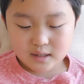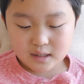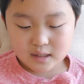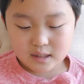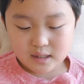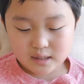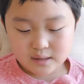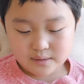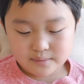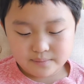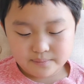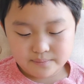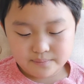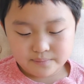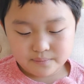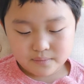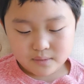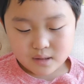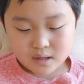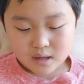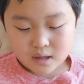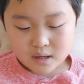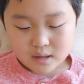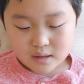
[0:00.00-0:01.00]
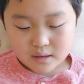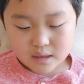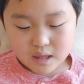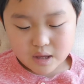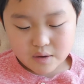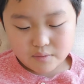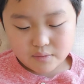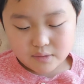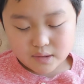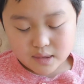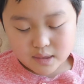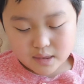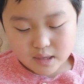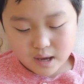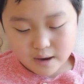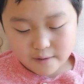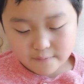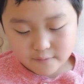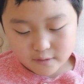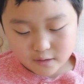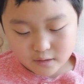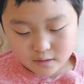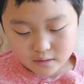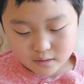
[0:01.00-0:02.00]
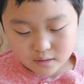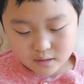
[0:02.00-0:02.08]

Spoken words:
Haiyi